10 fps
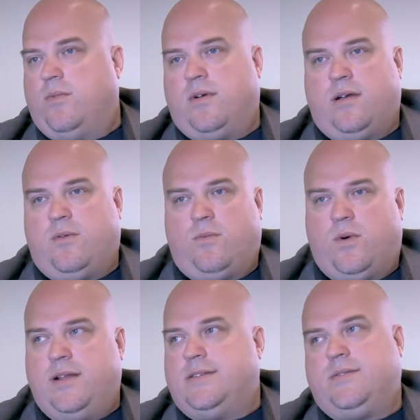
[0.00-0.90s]
uh,
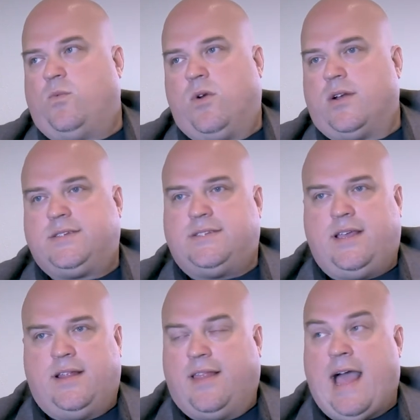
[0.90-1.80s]
what works
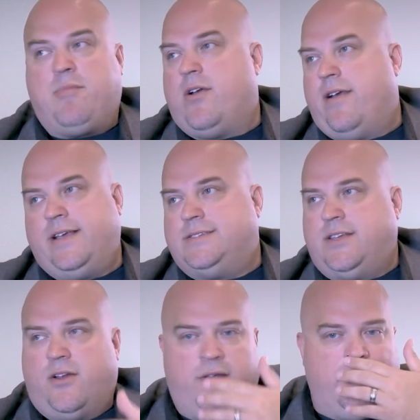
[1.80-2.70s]
in libraries,
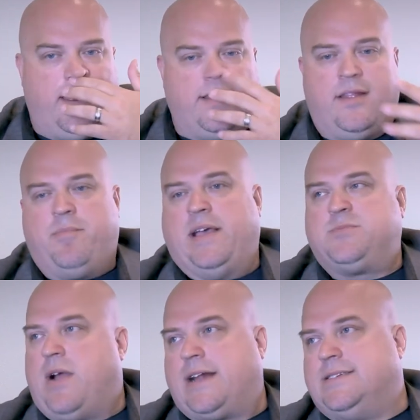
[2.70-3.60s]
you know, and, and,
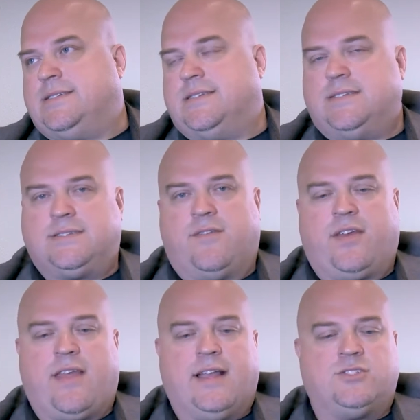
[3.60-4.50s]
best practices and stuff
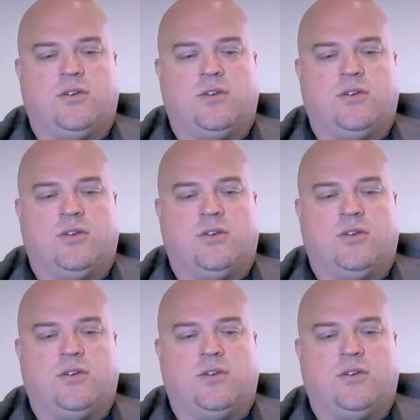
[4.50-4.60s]
like that.